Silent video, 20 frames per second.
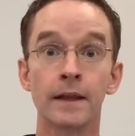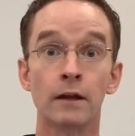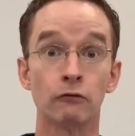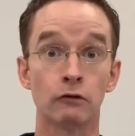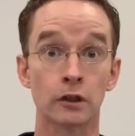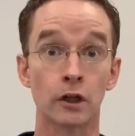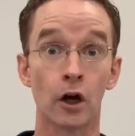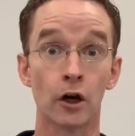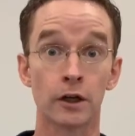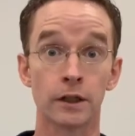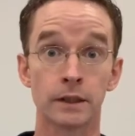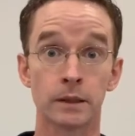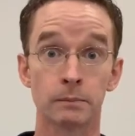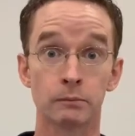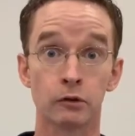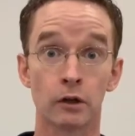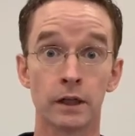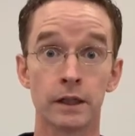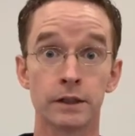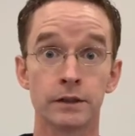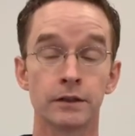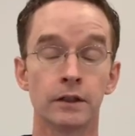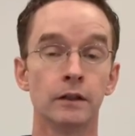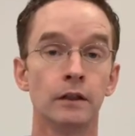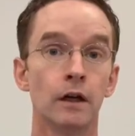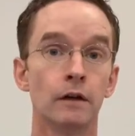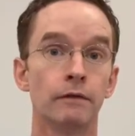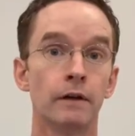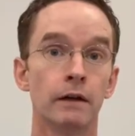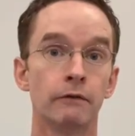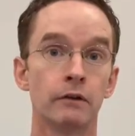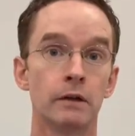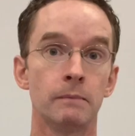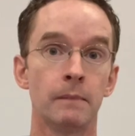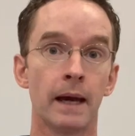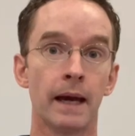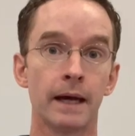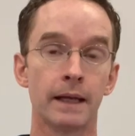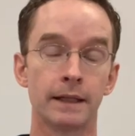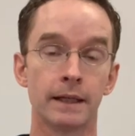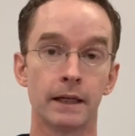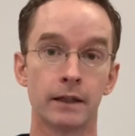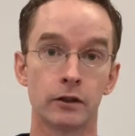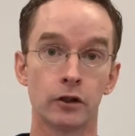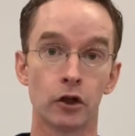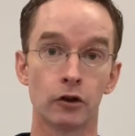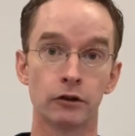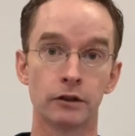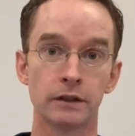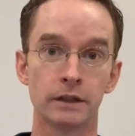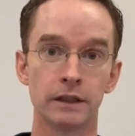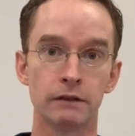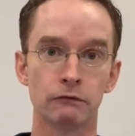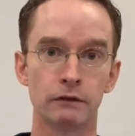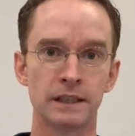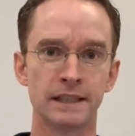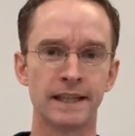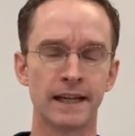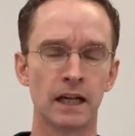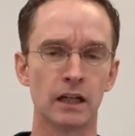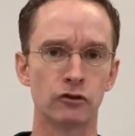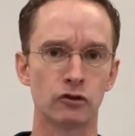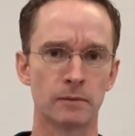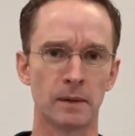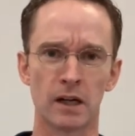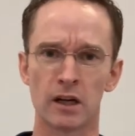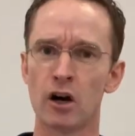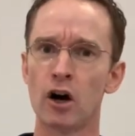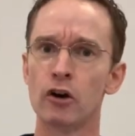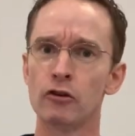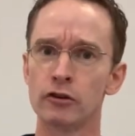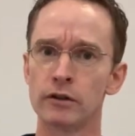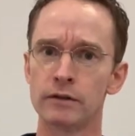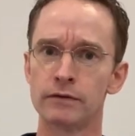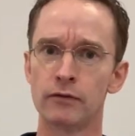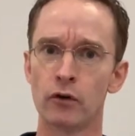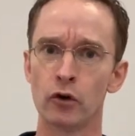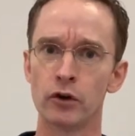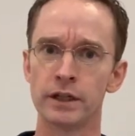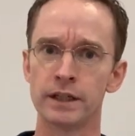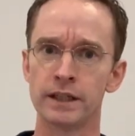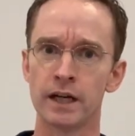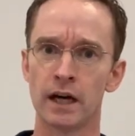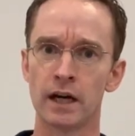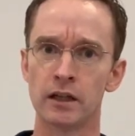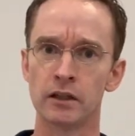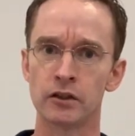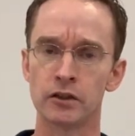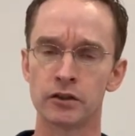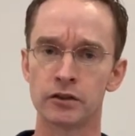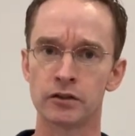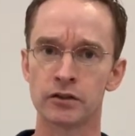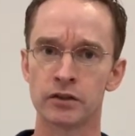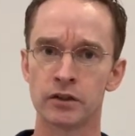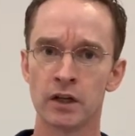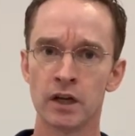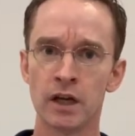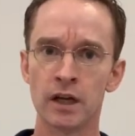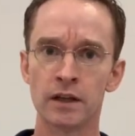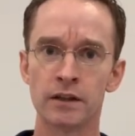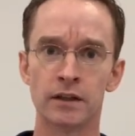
And then regarding the price, the Lovevery Mat, again, currently retails for about $140.